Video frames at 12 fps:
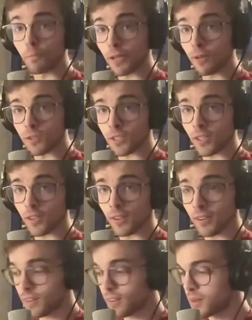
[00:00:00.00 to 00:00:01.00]
Beatles Gear.
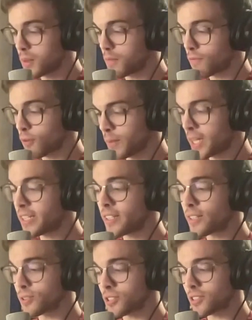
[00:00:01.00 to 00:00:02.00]
For many
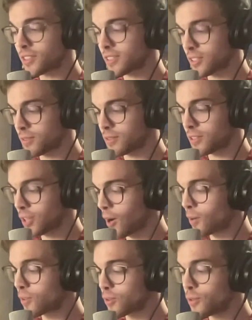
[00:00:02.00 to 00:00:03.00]
years,
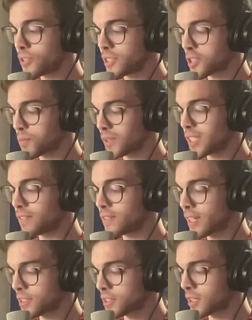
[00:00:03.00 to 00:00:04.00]
guitar enthusiasts believed
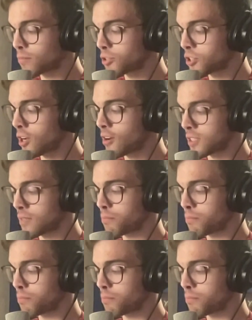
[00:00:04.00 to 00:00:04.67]
that some songs on